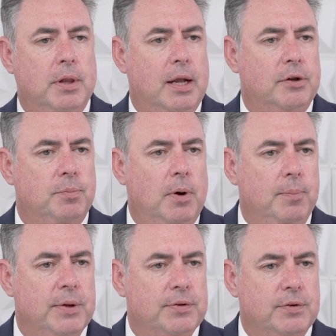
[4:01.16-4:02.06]
a lot of small
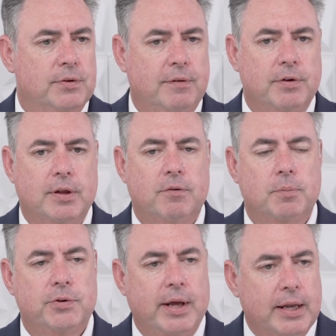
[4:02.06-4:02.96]
businesses, everything from
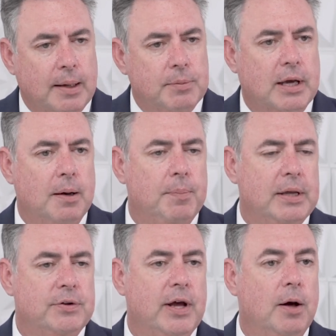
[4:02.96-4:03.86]
setting up the
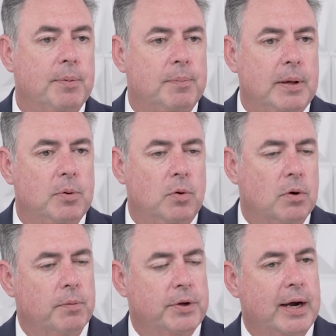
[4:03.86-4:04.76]
companies to helping people who
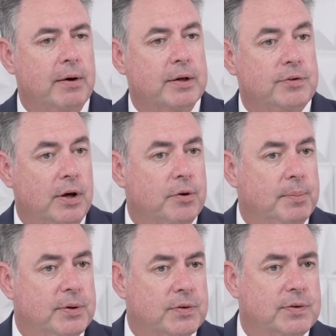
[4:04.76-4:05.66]
are retiring sell their
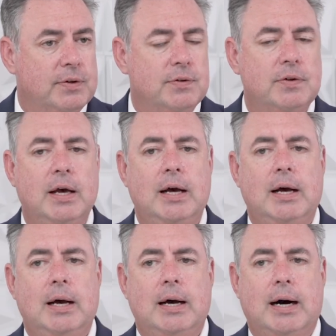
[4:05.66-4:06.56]
businesses
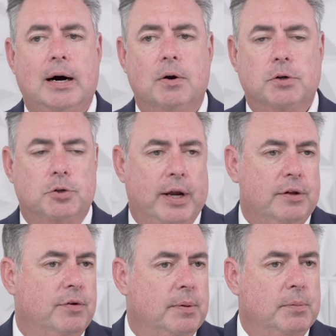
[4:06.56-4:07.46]
or
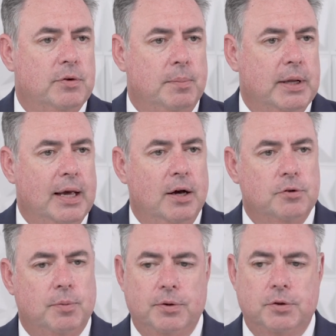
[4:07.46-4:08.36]
transfer them to somebody
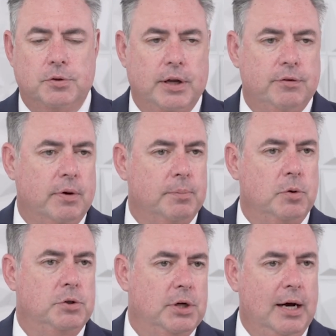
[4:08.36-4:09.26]
else, whether they're transferring them
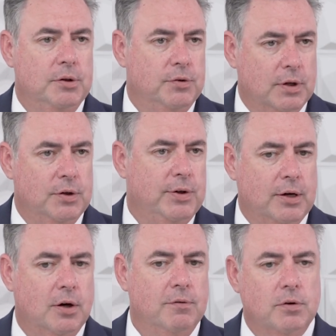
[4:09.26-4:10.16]
to a child who's going to
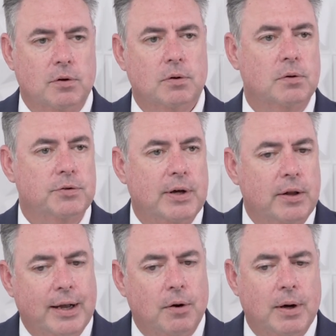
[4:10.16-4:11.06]
take over or
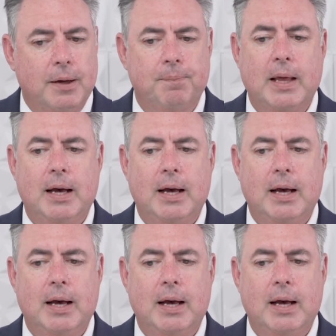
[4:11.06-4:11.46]
sell it outright.